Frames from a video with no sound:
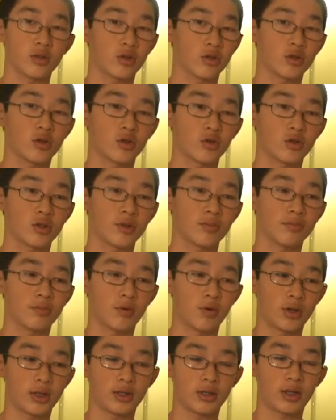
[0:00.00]
They're so
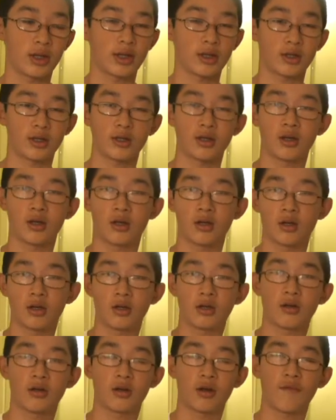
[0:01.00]
simple and like
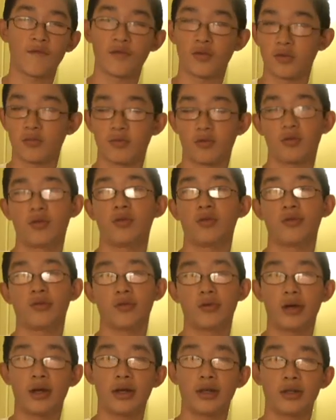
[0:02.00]

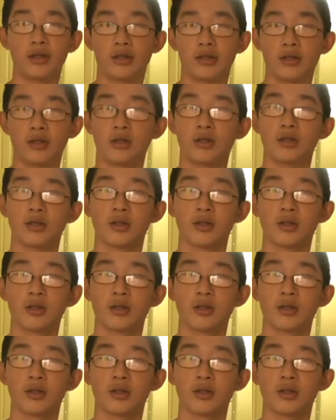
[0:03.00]
comfortable and